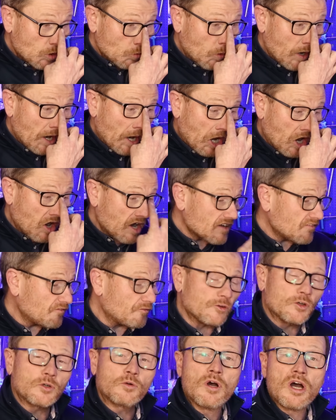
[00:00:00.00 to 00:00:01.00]
where I
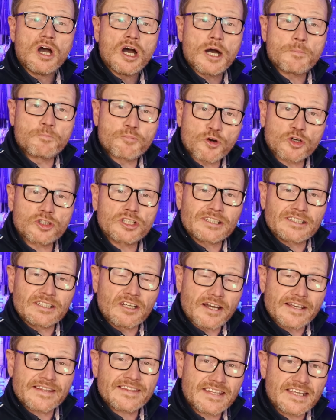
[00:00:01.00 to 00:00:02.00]
feel a product
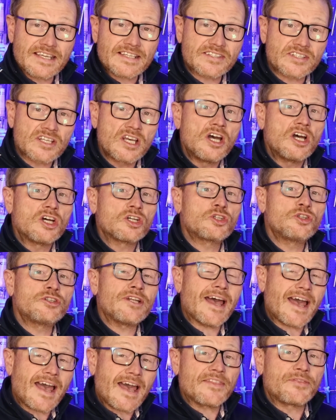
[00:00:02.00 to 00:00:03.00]
like this
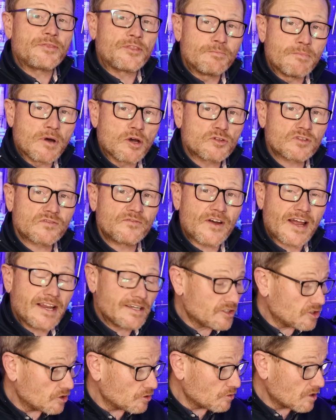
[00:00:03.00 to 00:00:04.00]
could add the most
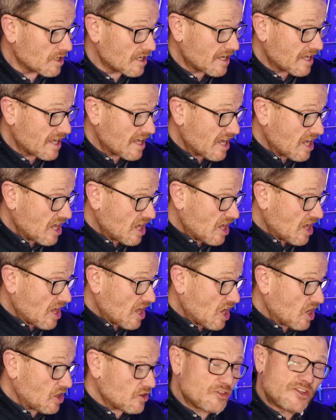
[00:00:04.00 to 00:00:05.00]
value.
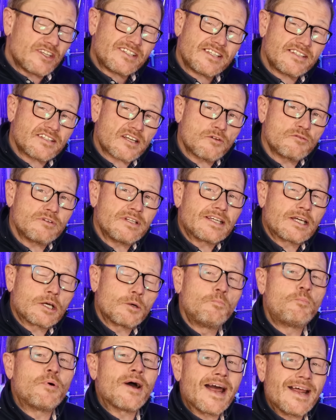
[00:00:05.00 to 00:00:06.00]
This is only
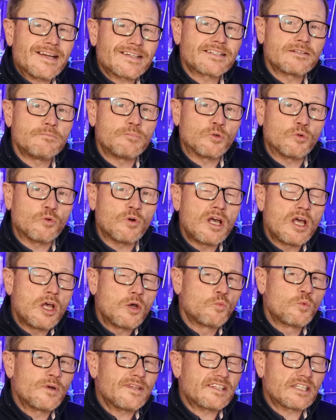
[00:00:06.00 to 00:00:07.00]
compatible
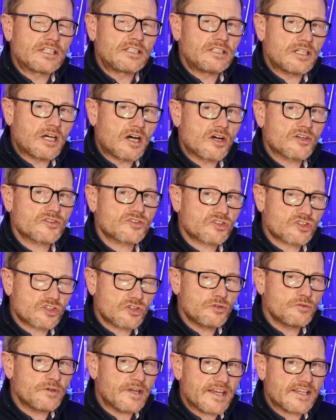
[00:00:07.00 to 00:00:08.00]
with the last
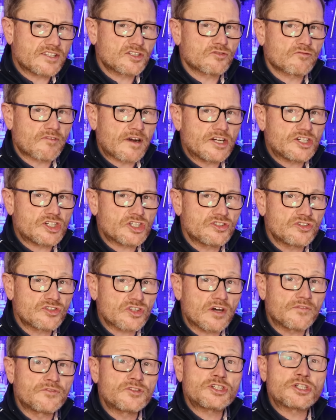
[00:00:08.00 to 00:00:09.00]
two iterations
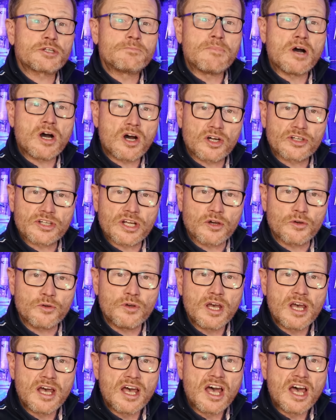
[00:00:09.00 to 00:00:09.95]
of Shimano,